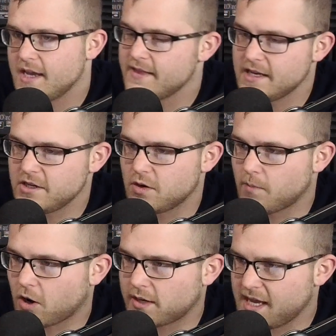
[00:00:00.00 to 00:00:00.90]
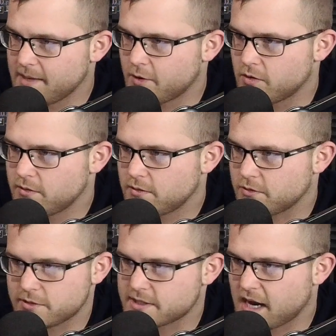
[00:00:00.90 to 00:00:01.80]
And then you know Mark Hamill,
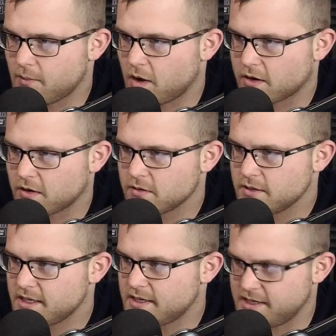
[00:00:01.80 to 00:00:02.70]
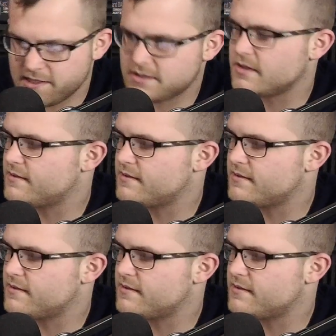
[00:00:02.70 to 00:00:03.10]
Luke Skywalker, he's